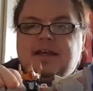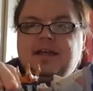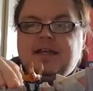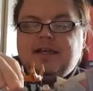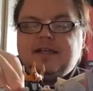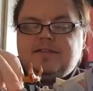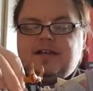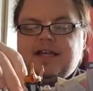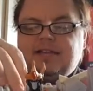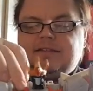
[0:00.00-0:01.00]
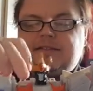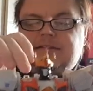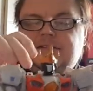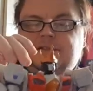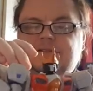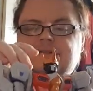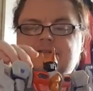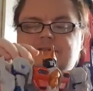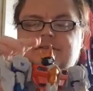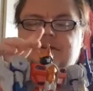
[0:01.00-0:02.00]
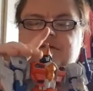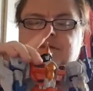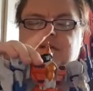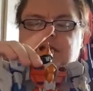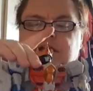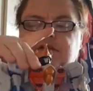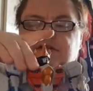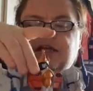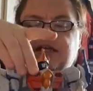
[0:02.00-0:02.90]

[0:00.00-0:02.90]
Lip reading: there. So I guess, oh, come on. So